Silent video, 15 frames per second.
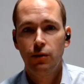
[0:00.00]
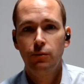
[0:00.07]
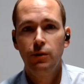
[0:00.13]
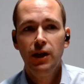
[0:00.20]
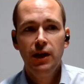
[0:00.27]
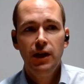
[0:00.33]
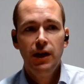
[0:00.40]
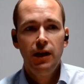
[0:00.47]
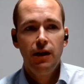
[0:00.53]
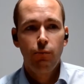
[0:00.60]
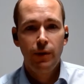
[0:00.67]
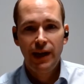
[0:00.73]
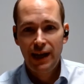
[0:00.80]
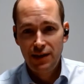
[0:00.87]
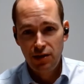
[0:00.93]
So
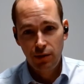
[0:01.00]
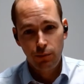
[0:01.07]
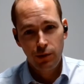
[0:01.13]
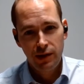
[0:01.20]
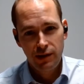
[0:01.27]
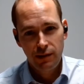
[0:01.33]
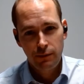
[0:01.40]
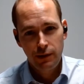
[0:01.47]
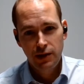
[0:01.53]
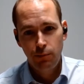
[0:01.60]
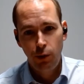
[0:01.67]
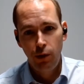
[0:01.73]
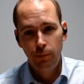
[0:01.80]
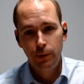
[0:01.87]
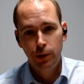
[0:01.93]
we end up with
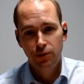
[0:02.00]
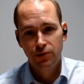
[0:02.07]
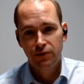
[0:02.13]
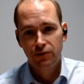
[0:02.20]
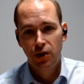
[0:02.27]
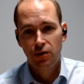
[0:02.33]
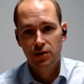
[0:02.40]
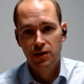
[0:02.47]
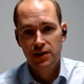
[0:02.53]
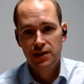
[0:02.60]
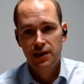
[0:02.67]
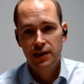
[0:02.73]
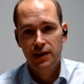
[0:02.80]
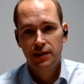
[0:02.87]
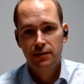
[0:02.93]
small pools of
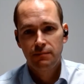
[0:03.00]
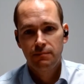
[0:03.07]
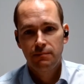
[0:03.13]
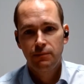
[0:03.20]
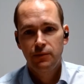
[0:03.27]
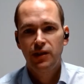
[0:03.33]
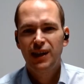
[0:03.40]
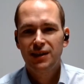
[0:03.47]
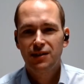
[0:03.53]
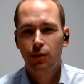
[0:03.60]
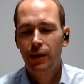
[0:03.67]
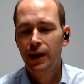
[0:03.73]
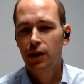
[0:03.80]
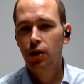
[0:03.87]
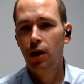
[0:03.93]
condensate. So that's
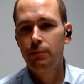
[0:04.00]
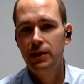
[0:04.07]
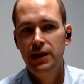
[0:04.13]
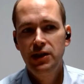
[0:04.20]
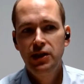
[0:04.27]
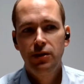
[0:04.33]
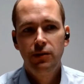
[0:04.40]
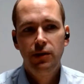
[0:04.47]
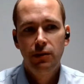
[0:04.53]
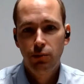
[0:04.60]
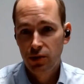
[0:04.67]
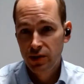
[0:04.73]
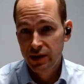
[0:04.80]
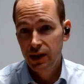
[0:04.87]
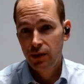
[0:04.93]
quite a common issue that
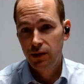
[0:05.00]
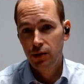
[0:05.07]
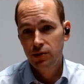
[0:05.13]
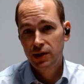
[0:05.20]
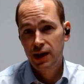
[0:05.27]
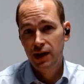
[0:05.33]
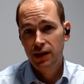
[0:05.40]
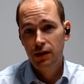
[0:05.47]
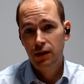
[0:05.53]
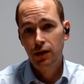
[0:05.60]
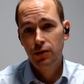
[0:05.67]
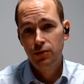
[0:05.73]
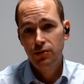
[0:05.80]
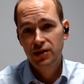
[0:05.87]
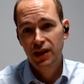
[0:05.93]
we'll see on those kind of
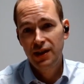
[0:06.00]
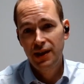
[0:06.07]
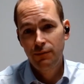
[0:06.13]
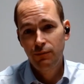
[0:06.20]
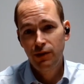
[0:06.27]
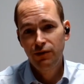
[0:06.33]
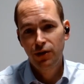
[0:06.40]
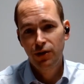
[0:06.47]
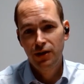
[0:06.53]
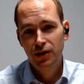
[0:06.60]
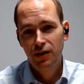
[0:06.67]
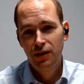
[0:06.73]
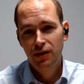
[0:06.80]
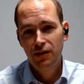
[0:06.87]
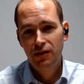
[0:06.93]
loads. And then we've got
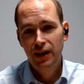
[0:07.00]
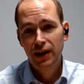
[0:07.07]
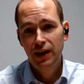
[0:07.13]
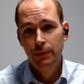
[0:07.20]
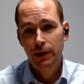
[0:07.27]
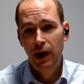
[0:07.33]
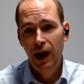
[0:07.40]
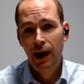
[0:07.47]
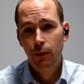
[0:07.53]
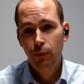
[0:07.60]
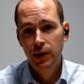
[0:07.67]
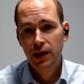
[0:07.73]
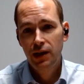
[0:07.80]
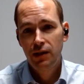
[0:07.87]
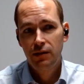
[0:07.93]
to think about how
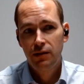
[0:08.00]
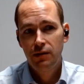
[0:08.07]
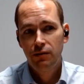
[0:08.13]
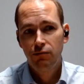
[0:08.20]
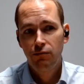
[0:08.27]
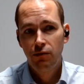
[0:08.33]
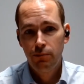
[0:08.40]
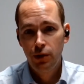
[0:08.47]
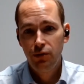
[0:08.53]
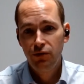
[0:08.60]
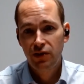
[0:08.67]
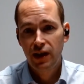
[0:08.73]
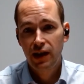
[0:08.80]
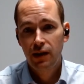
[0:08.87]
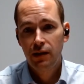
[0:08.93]
we can
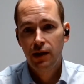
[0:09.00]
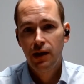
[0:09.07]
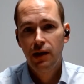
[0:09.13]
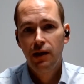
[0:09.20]
remove that.